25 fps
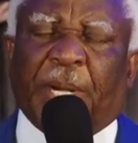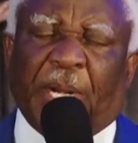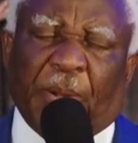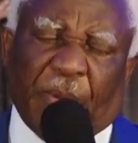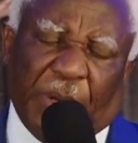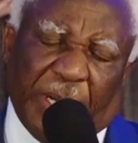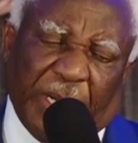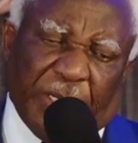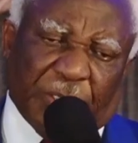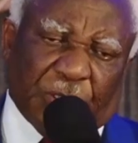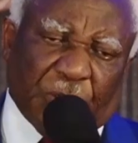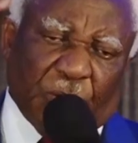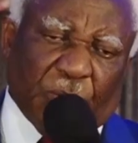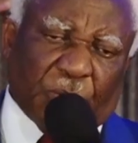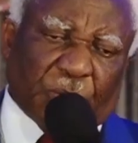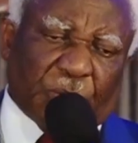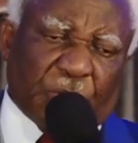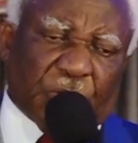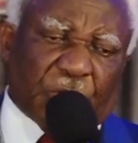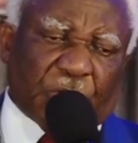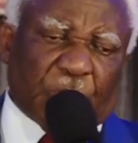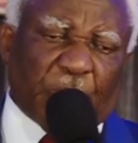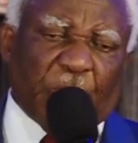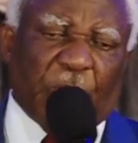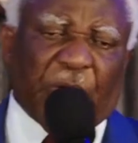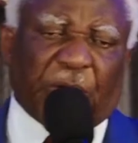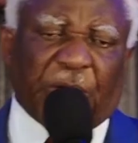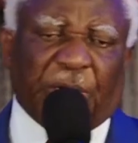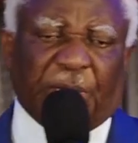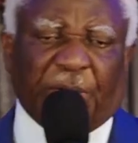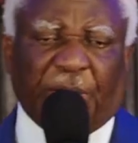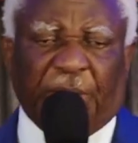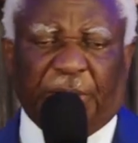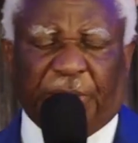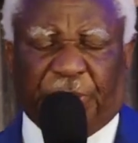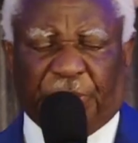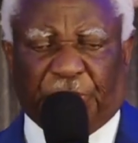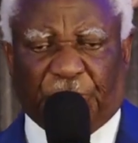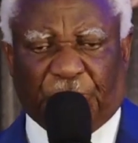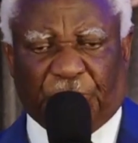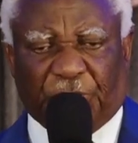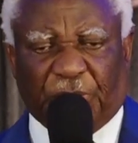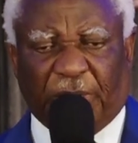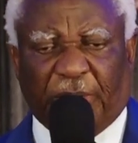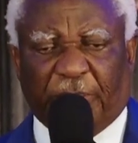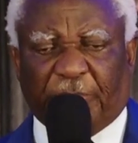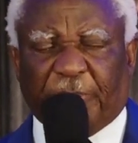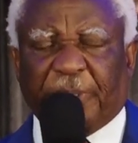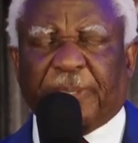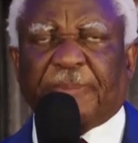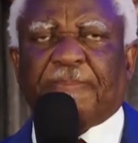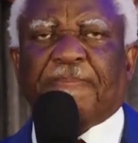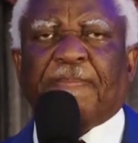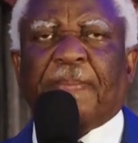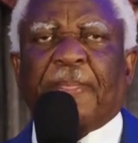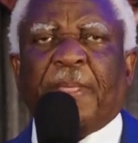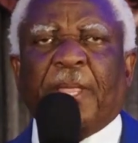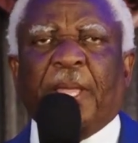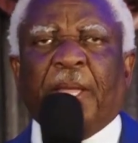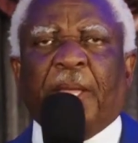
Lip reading: But I want to talk this morning, ladies and gentlemen,